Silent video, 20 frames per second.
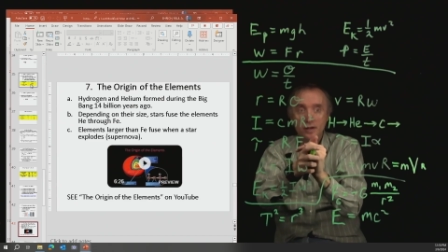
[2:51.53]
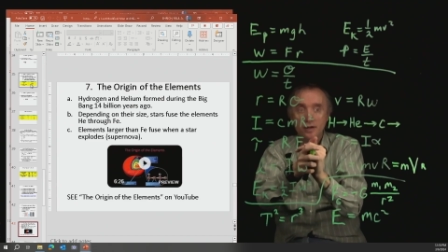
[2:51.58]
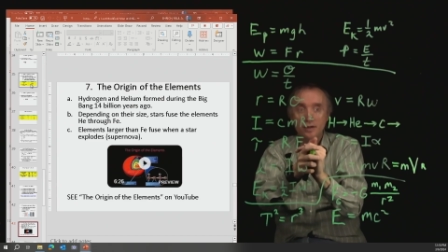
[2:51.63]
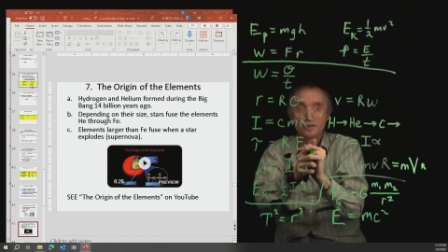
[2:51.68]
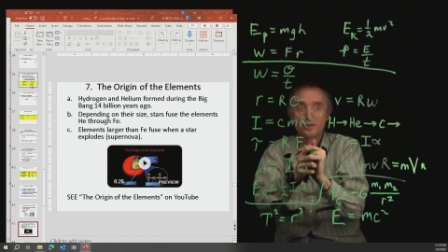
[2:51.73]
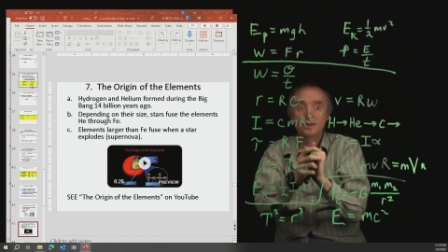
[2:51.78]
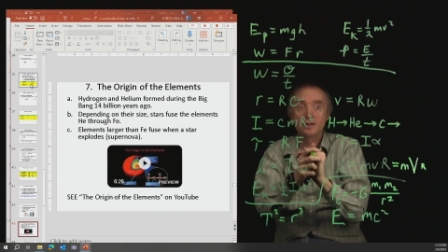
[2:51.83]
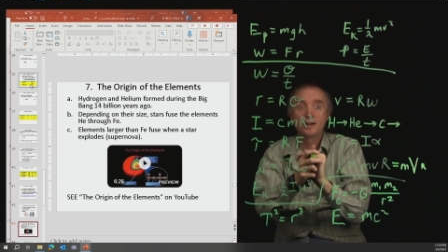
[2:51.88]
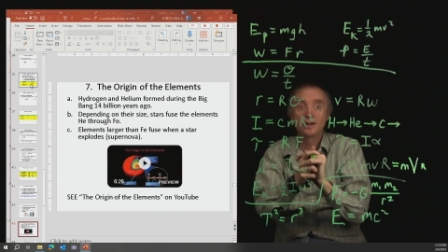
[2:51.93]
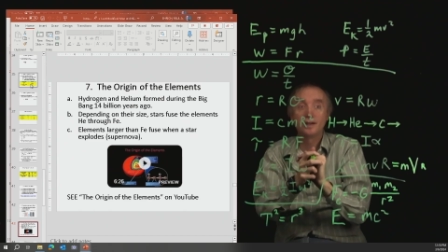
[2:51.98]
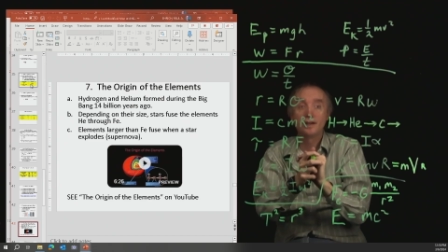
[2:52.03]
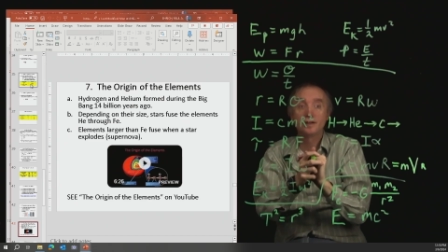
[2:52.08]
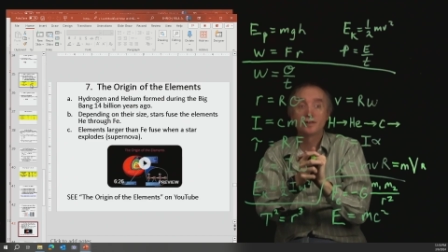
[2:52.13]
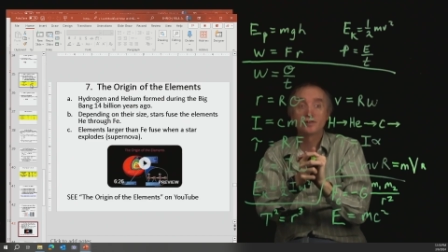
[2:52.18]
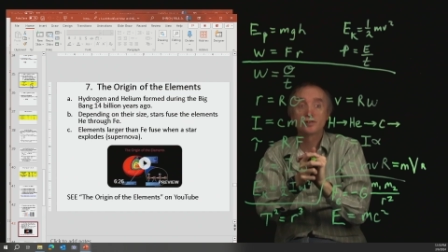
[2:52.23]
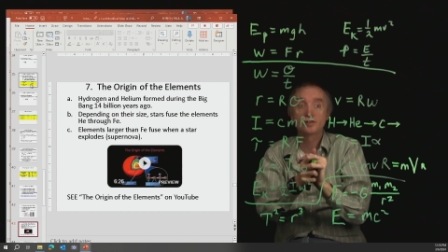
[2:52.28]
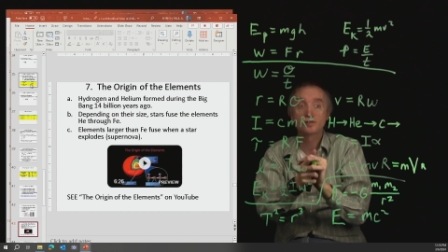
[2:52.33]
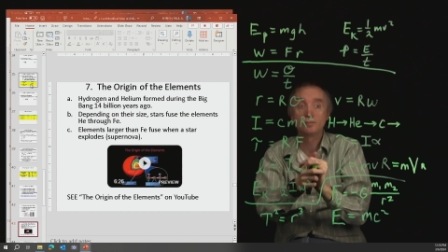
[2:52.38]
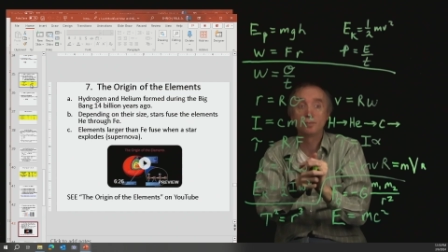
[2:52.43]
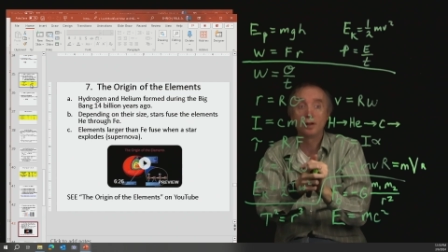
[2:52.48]
and it's going to
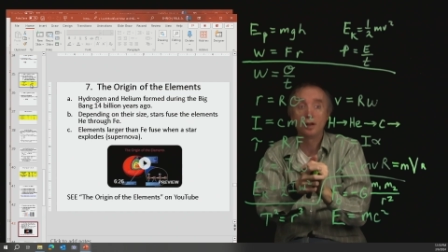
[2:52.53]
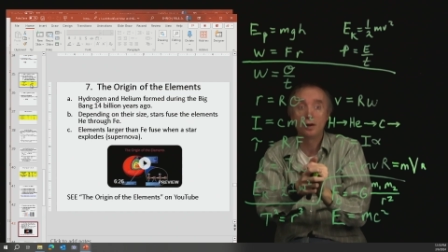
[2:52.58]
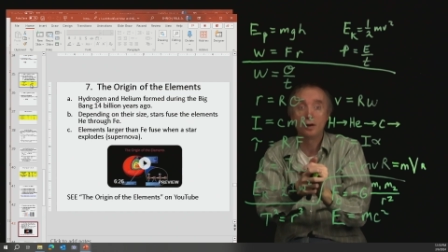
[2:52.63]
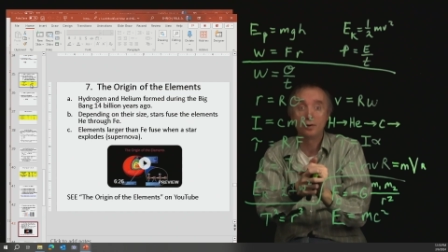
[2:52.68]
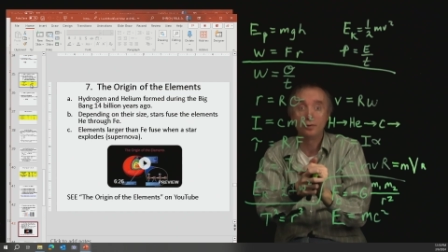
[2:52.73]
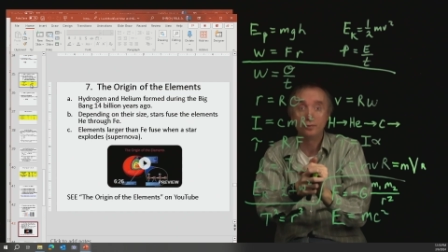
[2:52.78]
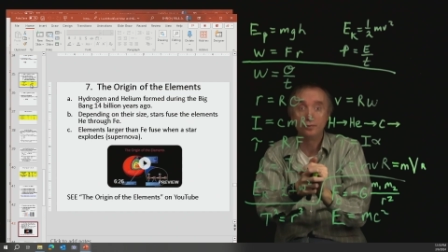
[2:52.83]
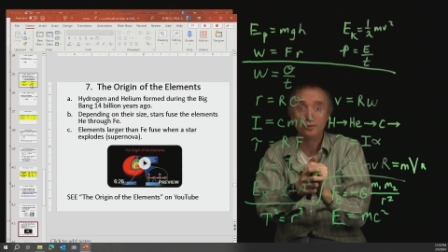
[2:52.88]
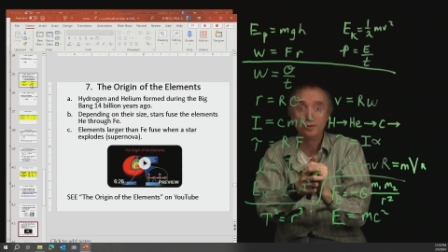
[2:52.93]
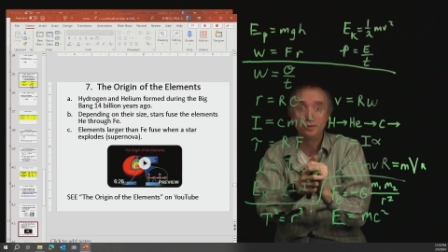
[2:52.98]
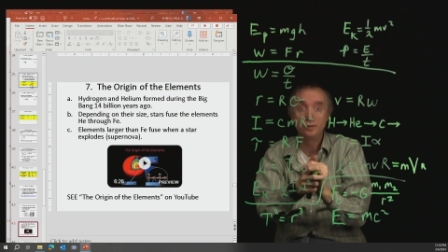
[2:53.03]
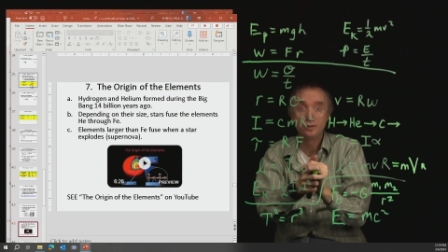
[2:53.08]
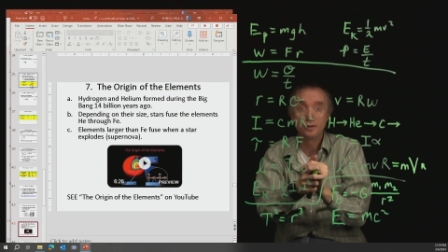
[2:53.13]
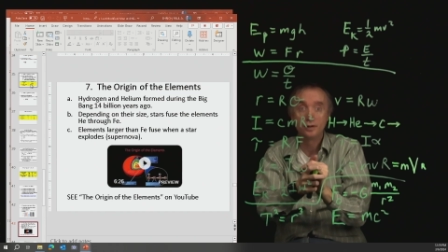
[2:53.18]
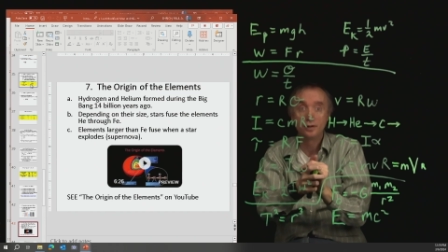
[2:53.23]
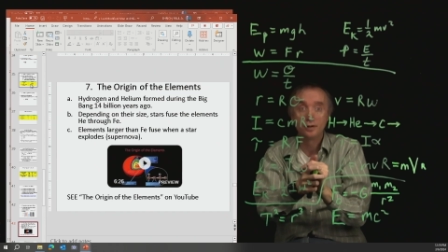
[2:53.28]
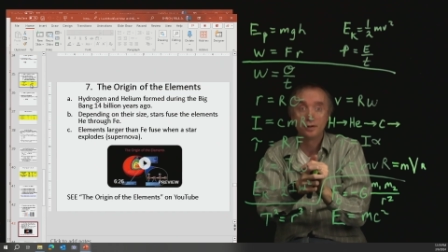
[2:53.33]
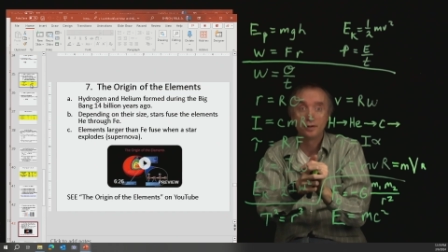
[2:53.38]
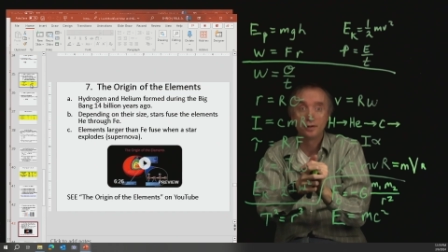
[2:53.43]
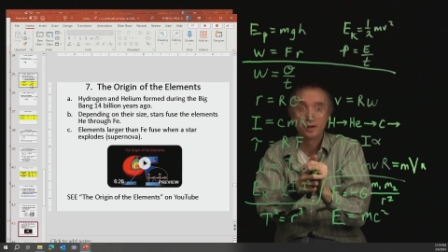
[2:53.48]
explode
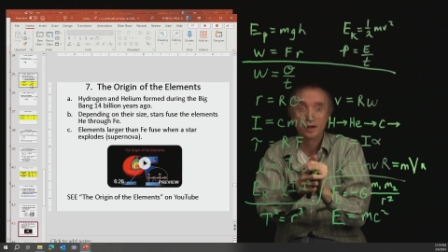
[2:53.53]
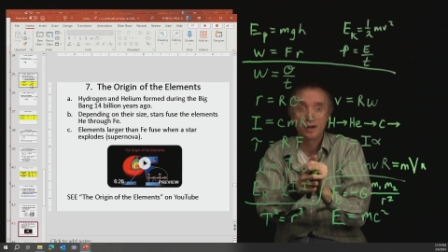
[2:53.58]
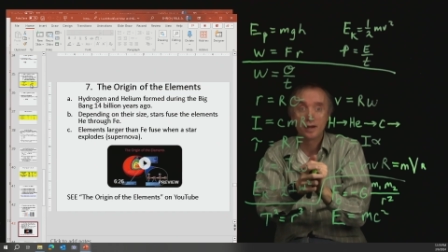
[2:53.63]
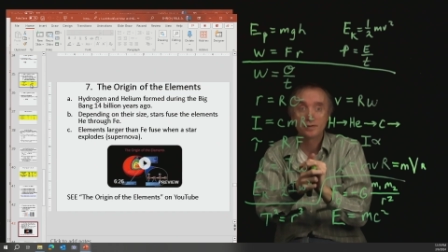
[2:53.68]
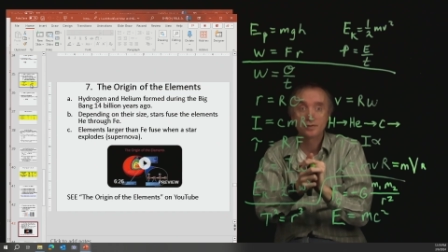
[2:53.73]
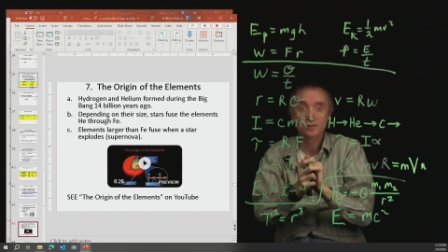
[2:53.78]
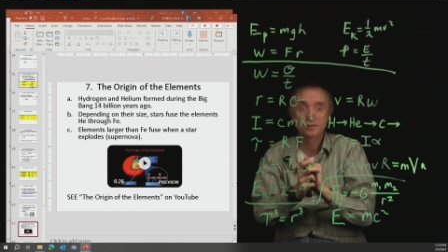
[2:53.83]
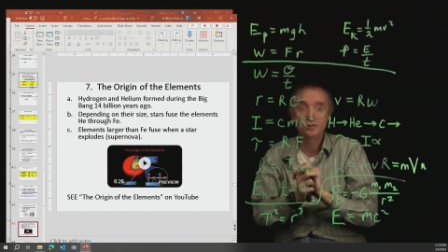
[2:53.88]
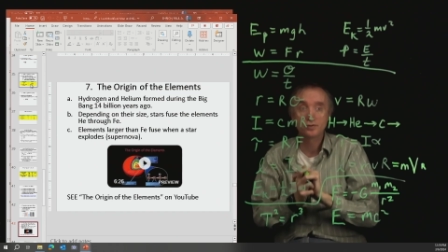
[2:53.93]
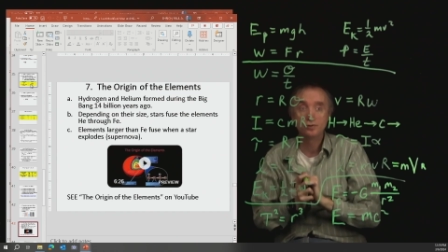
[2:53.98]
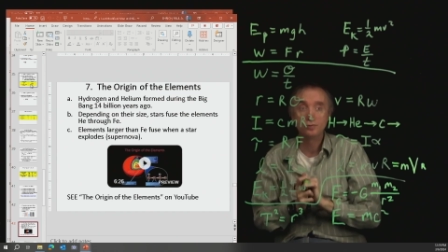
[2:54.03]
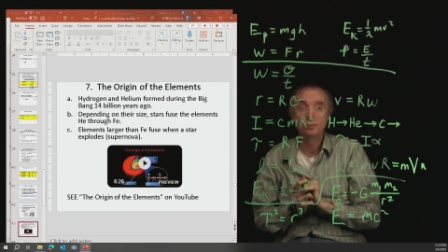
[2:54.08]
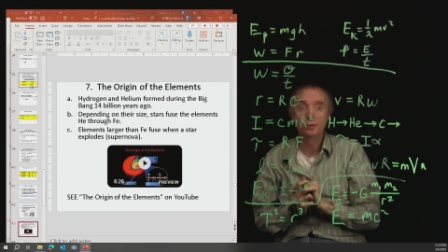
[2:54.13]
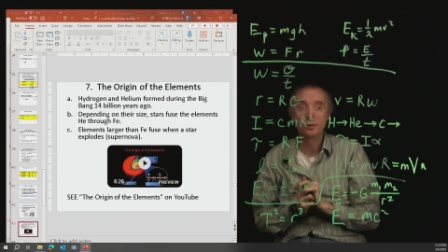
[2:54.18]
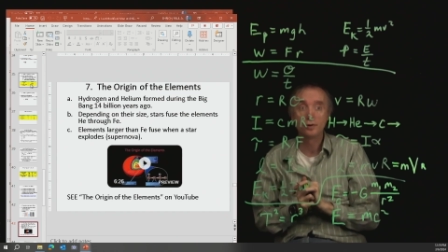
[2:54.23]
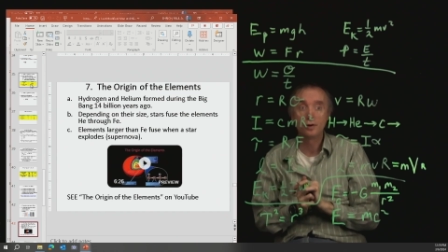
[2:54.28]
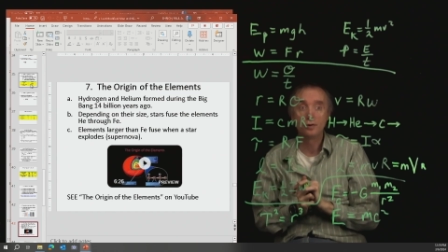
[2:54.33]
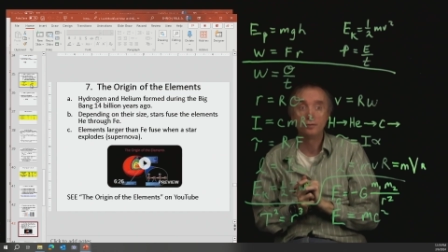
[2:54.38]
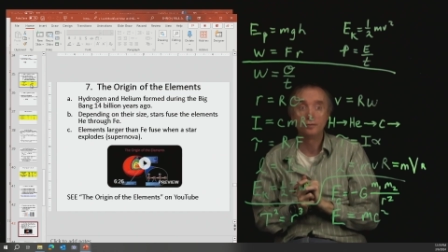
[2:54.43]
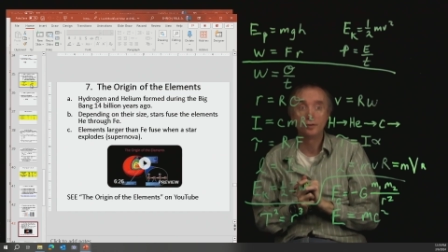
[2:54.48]
as a
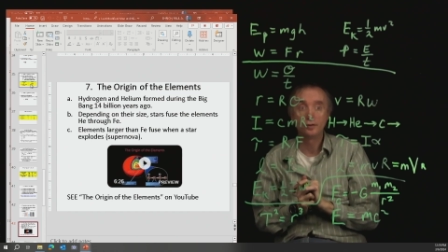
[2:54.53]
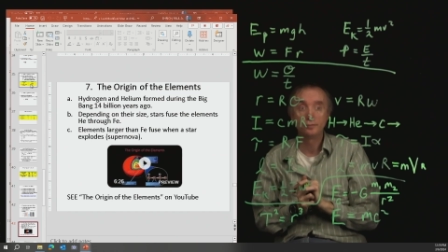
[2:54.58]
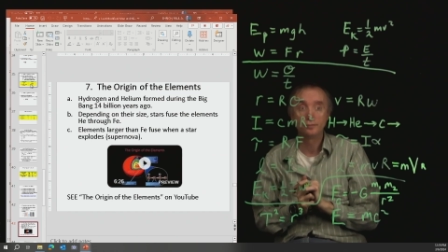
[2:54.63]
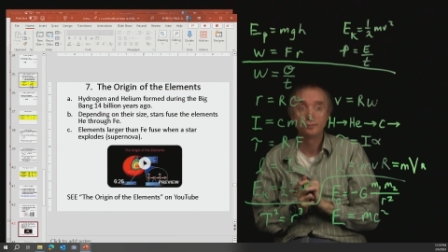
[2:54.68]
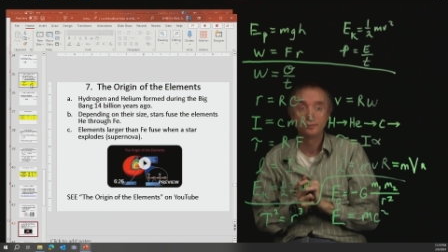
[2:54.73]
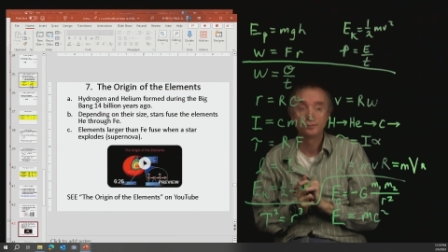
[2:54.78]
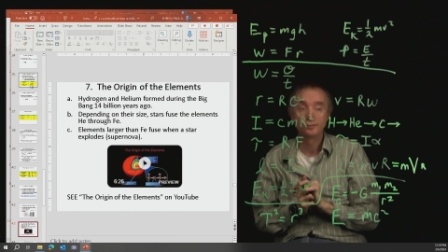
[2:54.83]
supernova.